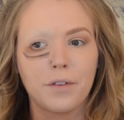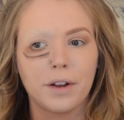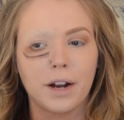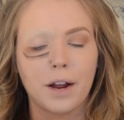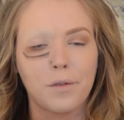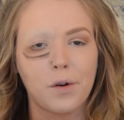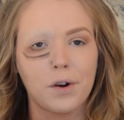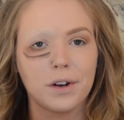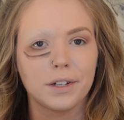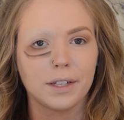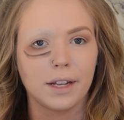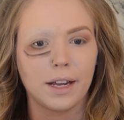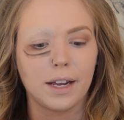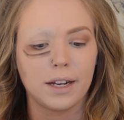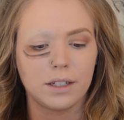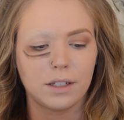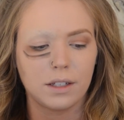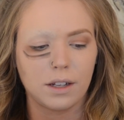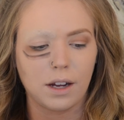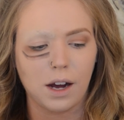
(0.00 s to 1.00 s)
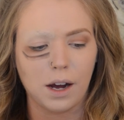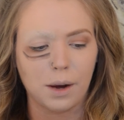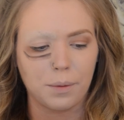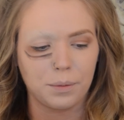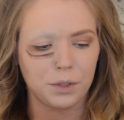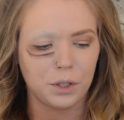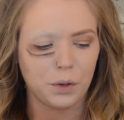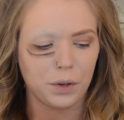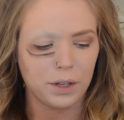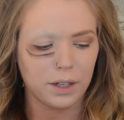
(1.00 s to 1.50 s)
and I've always liked
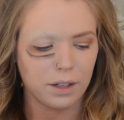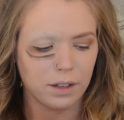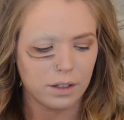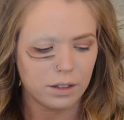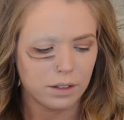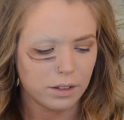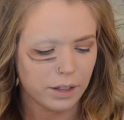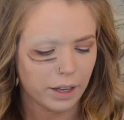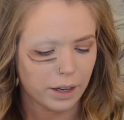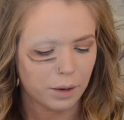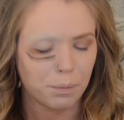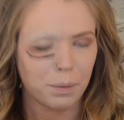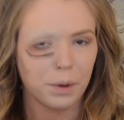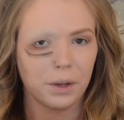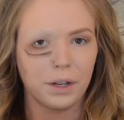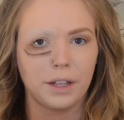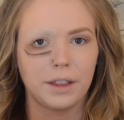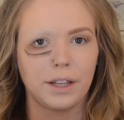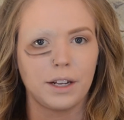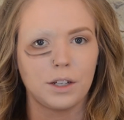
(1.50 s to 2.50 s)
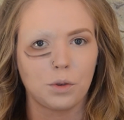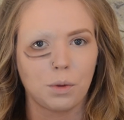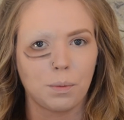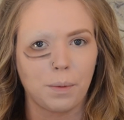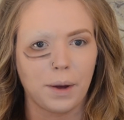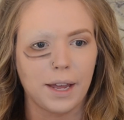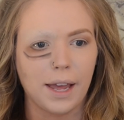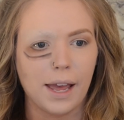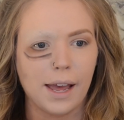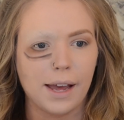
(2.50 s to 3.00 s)
building things with
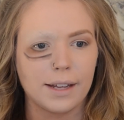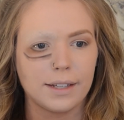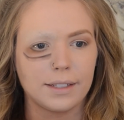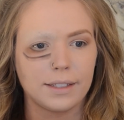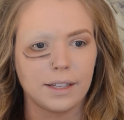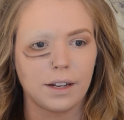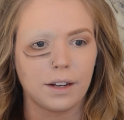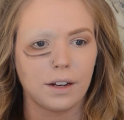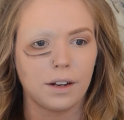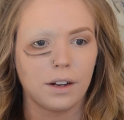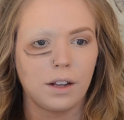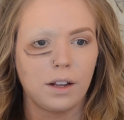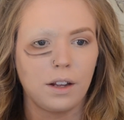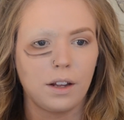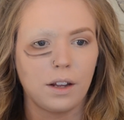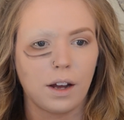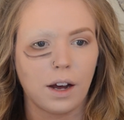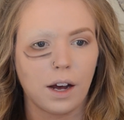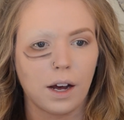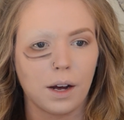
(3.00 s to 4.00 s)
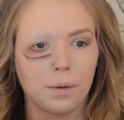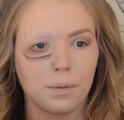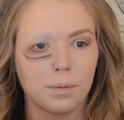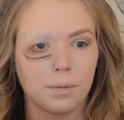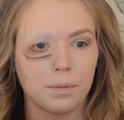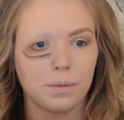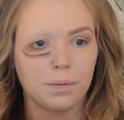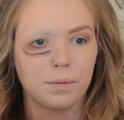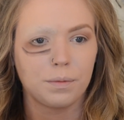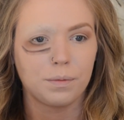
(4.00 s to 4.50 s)
my hands and
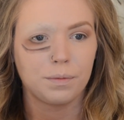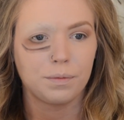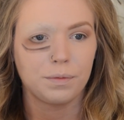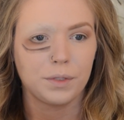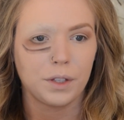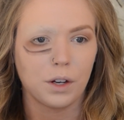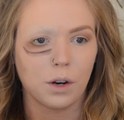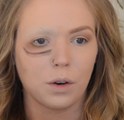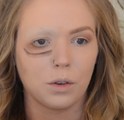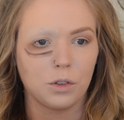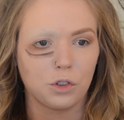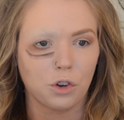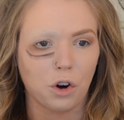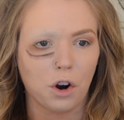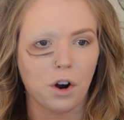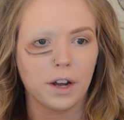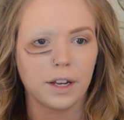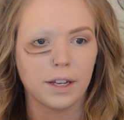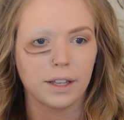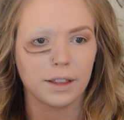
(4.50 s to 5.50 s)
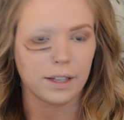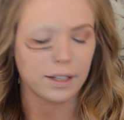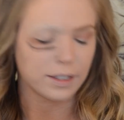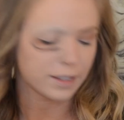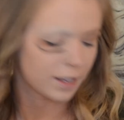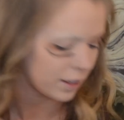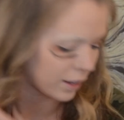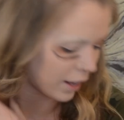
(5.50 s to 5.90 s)
you know, drawing and things like